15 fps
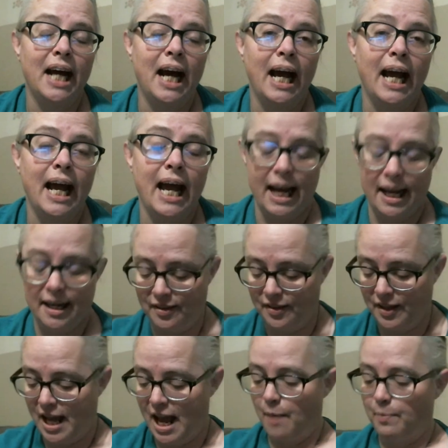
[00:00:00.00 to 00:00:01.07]
had in the
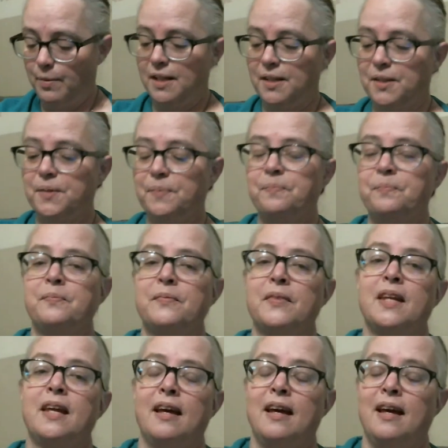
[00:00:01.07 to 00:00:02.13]
cabinet.
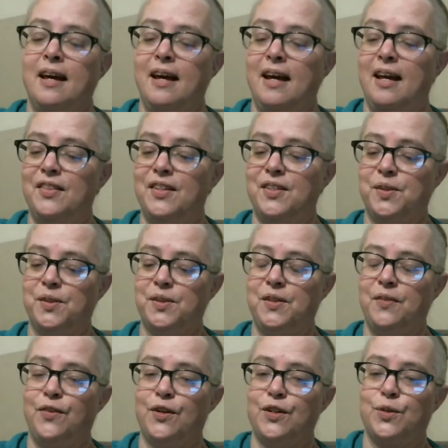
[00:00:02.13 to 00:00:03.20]
And this is the
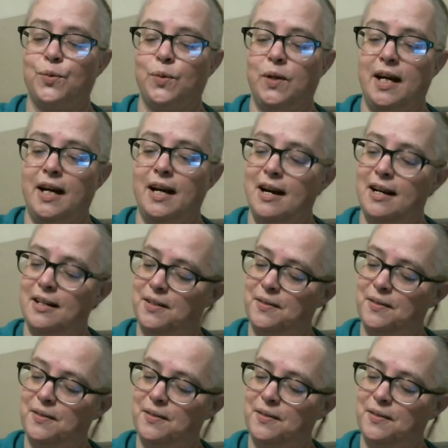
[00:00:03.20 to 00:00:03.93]
first one I got.